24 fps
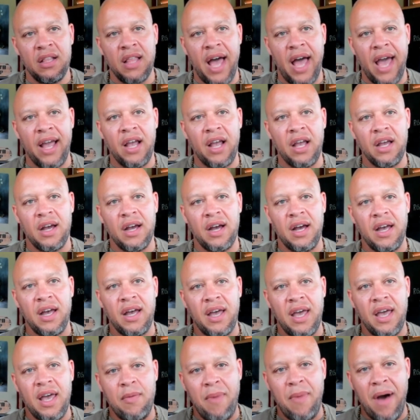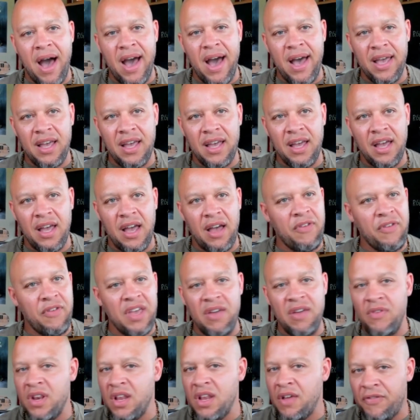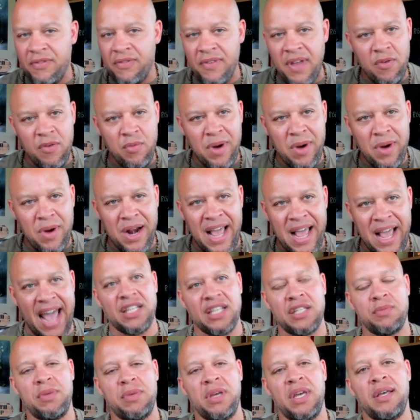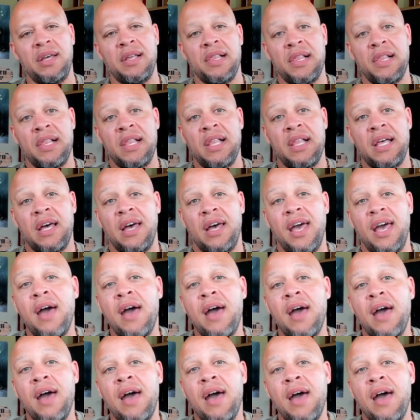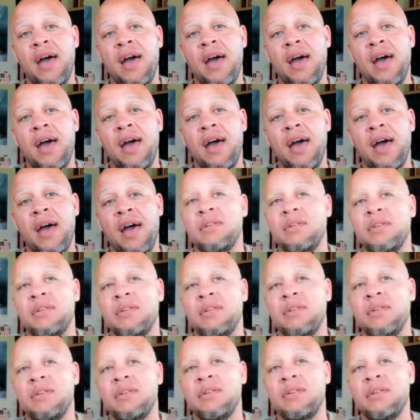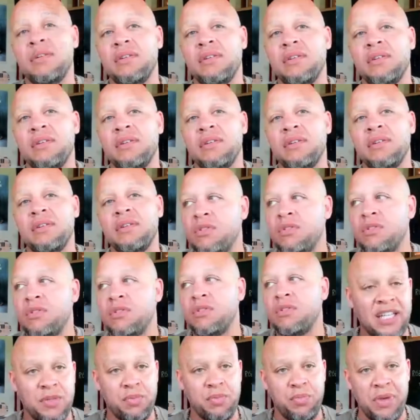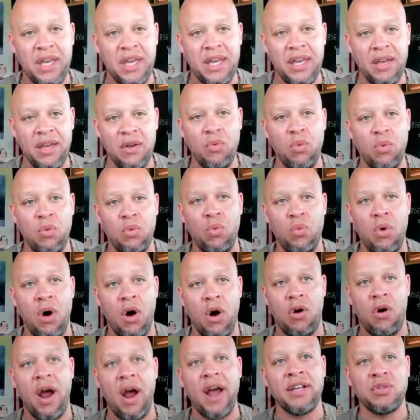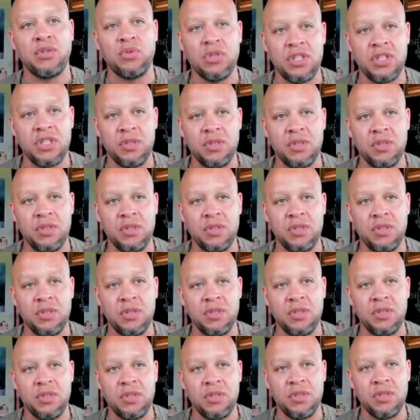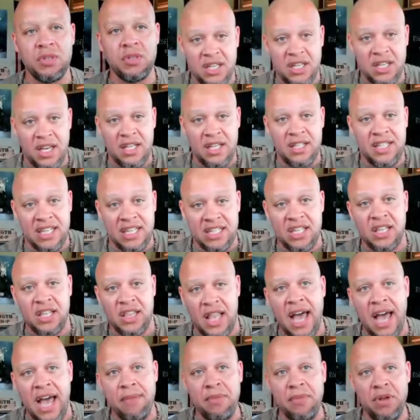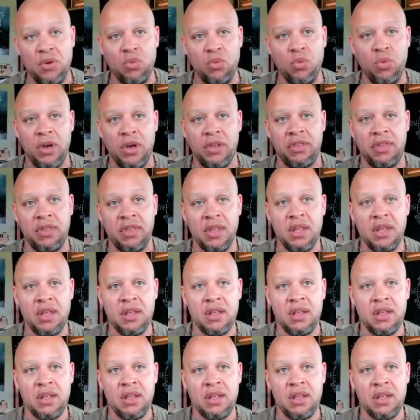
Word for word: like, am I? If even if everybody hates me, am I am I speaking what Christ would speak? Is this is this alignment with